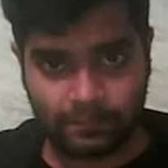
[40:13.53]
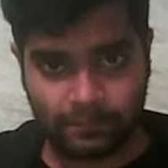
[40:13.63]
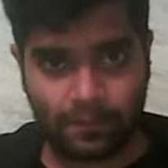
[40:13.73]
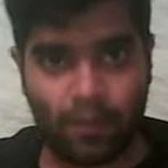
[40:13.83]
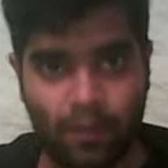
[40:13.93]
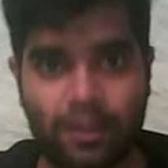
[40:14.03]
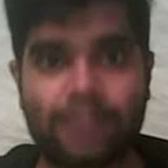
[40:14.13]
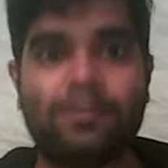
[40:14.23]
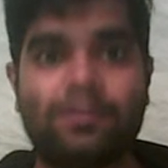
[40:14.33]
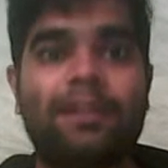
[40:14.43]
Okay, so
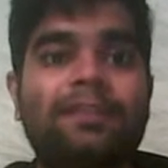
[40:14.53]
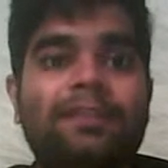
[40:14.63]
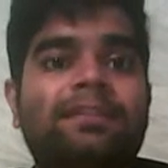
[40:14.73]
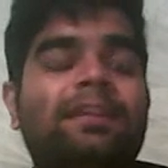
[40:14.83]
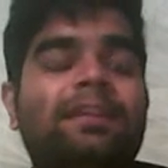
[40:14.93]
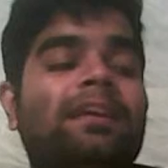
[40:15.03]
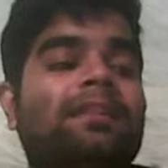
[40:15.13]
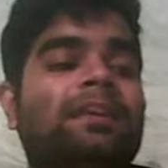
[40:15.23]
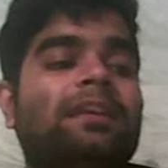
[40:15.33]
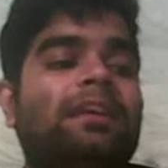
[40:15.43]
let us see
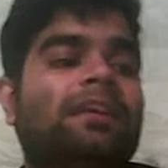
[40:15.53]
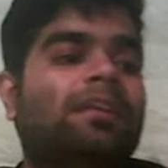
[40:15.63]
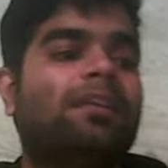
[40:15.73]
the